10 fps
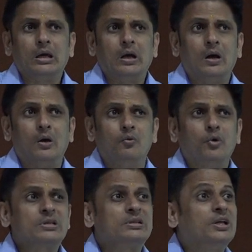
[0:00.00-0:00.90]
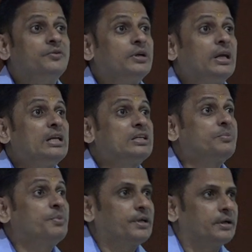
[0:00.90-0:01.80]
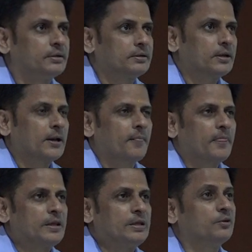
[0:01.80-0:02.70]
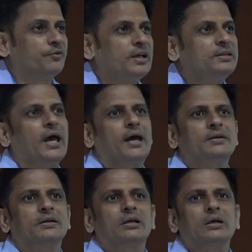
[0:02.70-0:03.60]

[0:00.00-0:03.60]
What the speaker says: was never interpreted in a way that